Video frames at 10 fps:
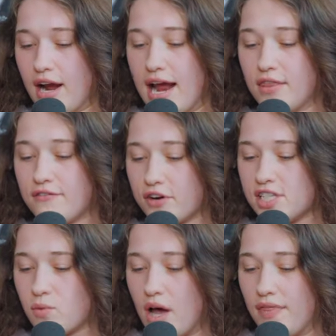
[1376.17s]
And the
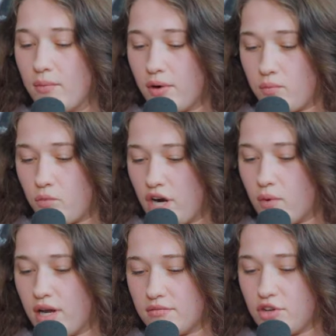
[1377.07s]
first one that we're going to
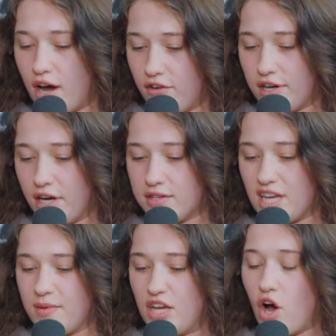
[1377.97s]
want to cover here is
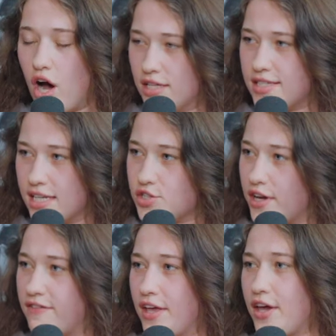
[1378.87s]
going to be
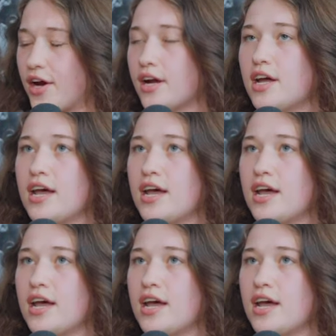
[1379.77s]
concentric failure.